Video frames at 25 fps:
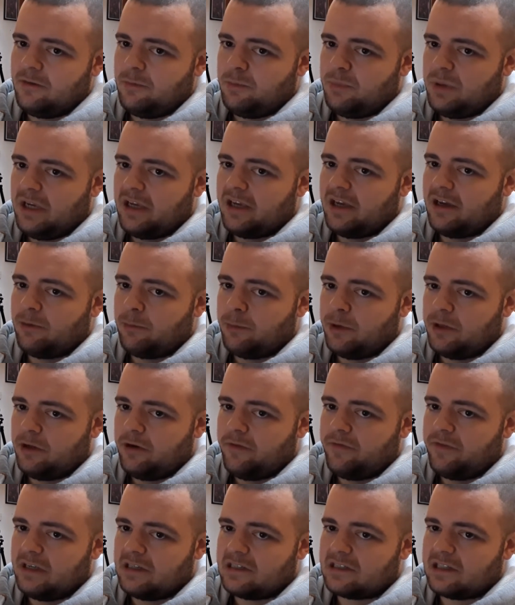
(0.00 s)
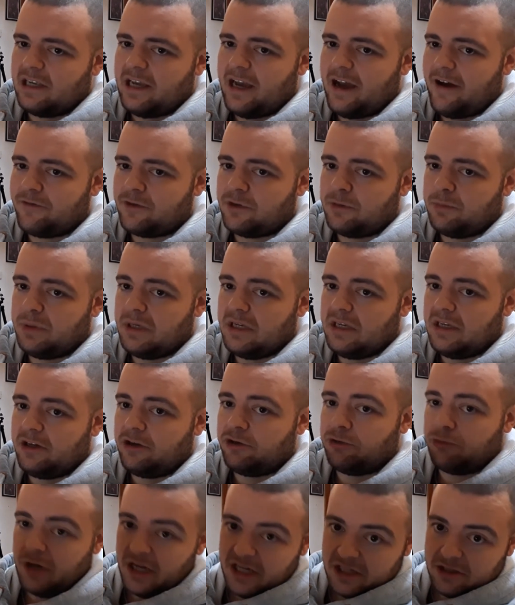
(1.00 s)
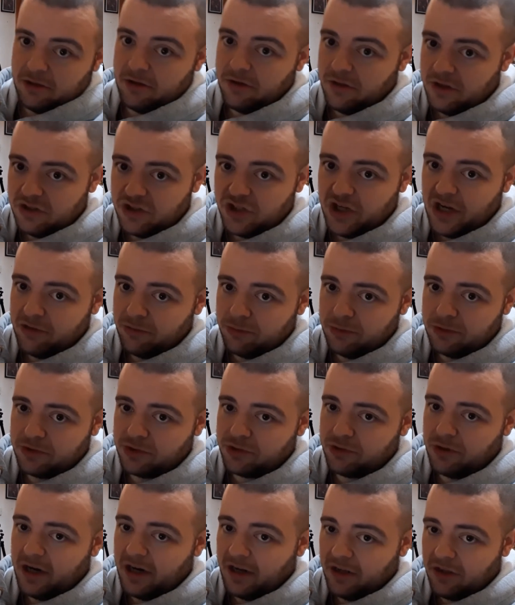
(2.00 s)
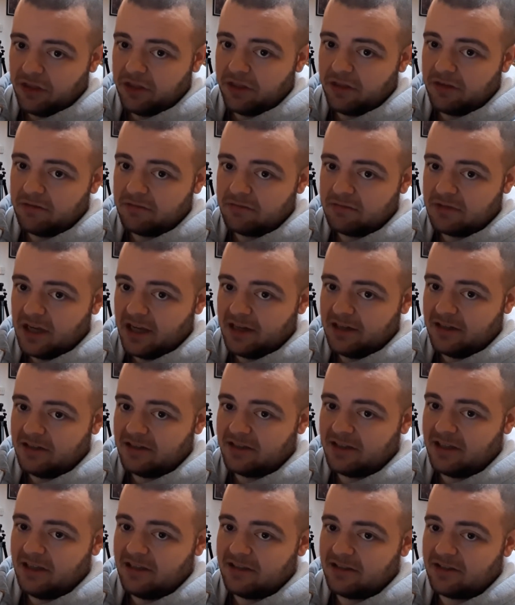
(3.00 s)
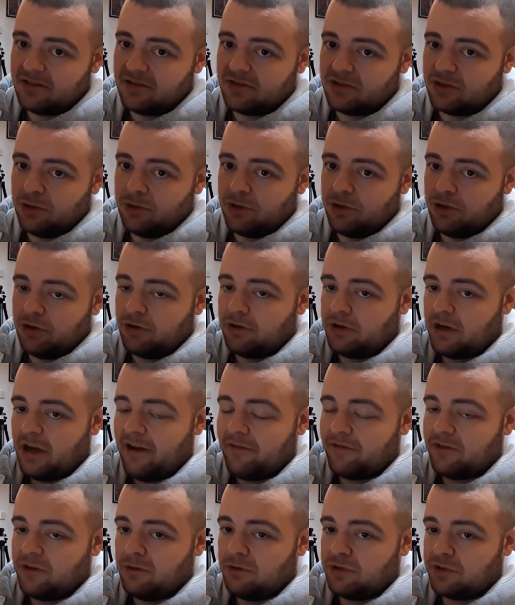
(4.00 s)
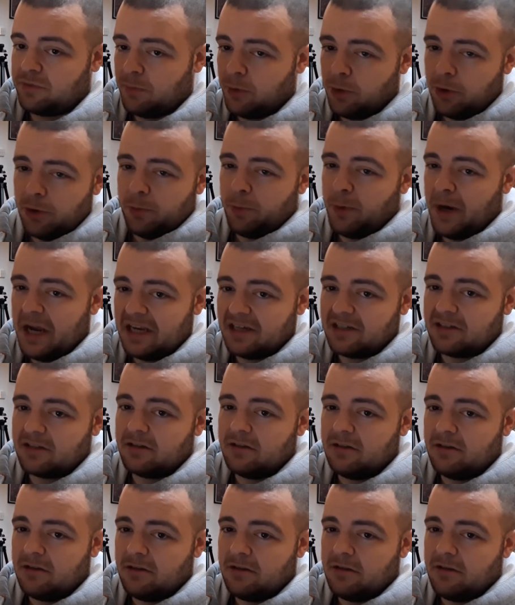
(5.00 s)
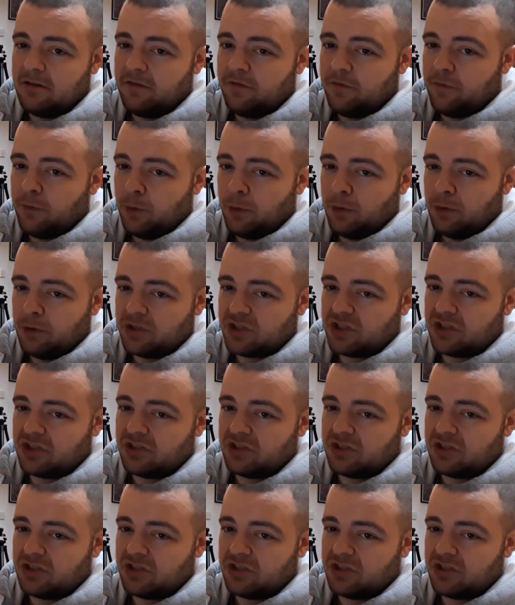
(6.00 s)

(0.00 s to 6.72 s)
peaking will obviously have to be greater than general strength tendencies, so you're going to have to use more weight for